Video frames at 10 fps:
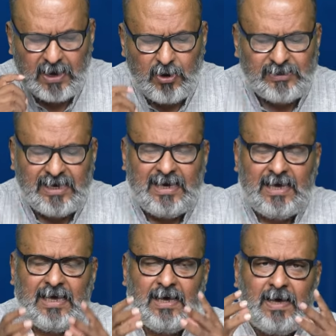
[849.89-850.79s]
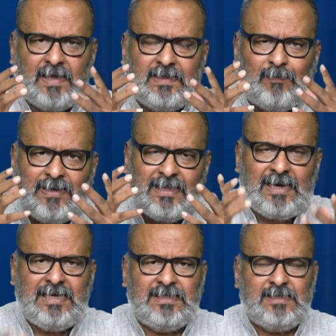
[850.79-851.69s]
You see, one of the
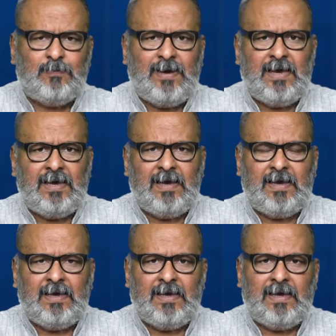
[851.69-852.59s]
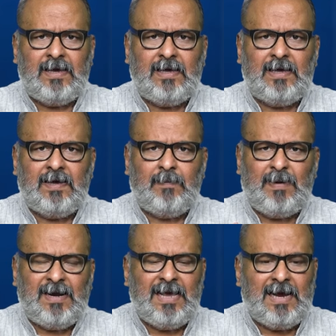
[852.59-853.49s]
reasons why
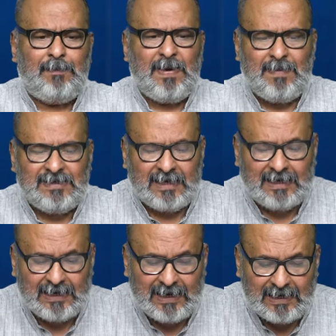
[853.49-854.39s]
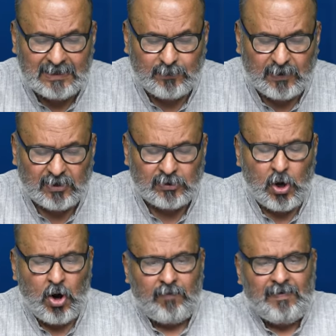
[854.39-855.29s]
MGNREGA payments are delayed is because
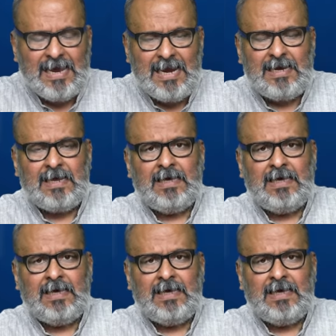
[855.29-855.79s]
of, again,